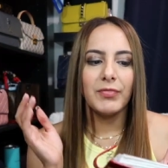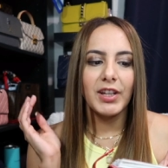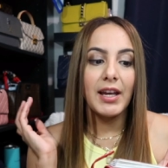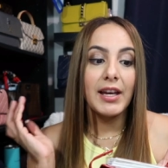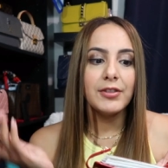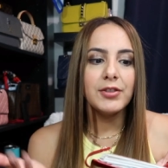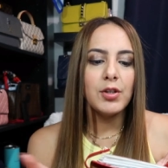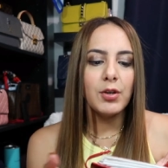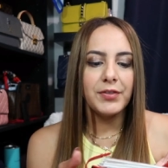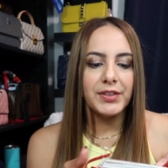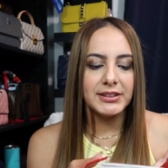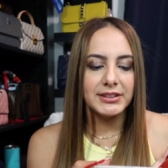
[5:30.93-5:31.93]
I don't
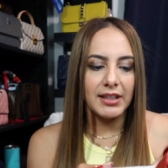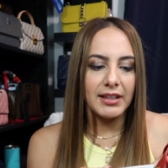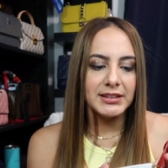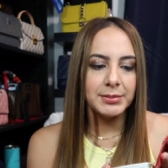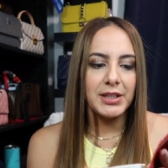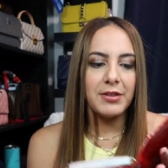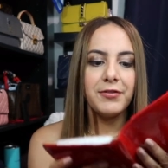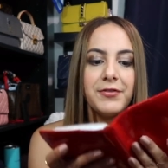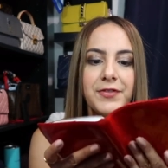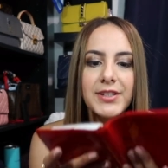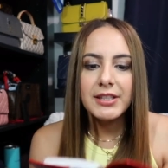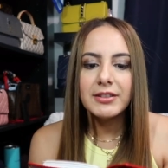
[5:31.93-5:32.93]
know if it does, but it
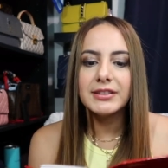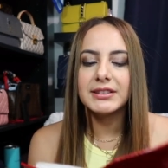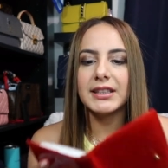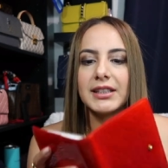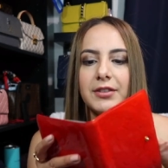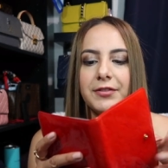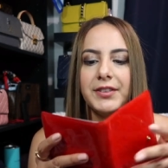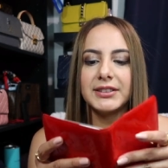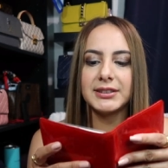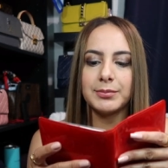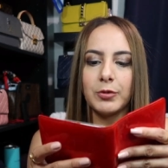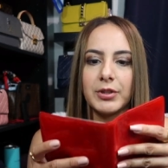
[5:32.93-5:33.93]
feels like it
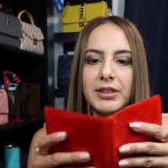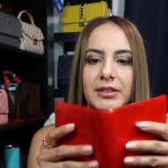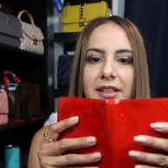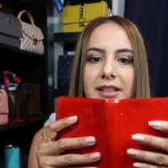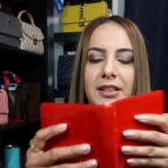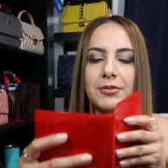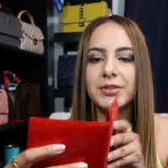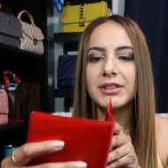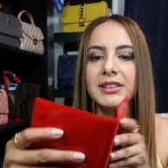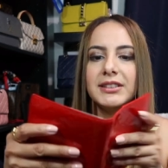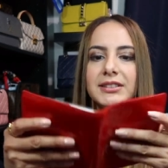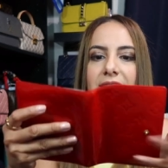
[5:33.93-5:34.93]
fits more. Like it
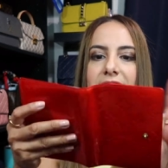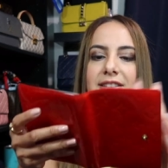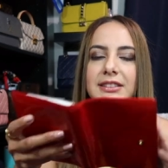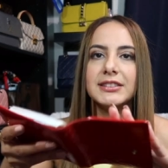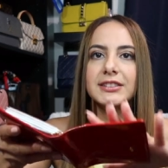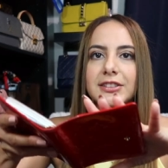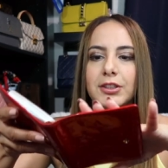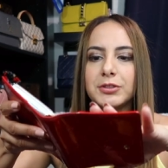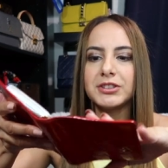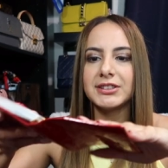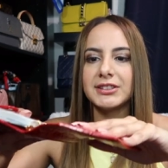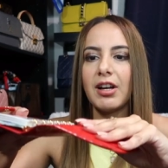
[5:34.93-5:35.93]
really does, because it's so
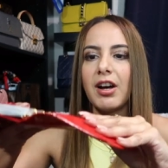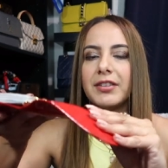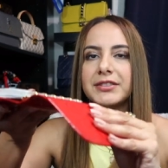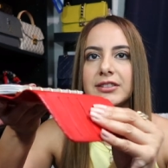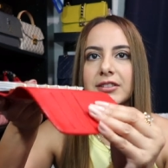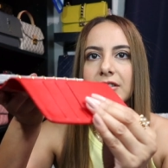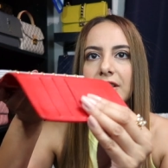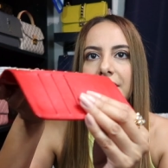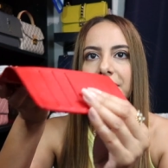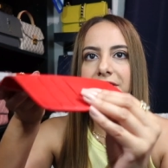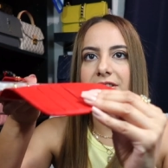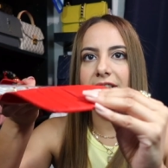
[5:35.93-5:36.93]
soft and the
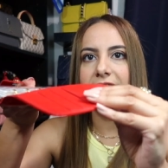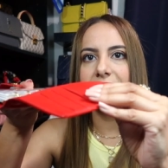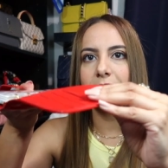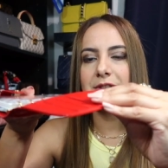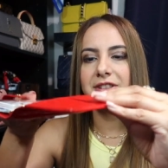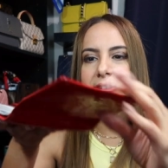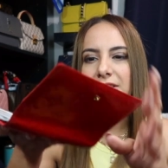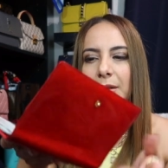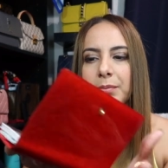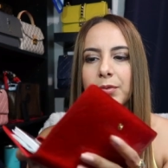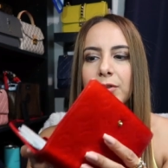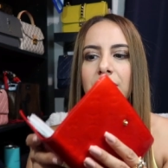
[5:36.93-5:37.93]
leather is like so
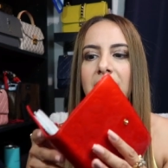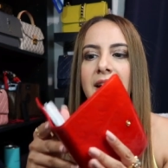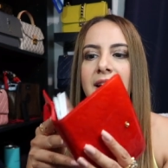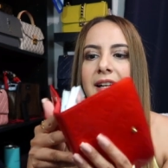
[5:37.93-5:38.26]
supple.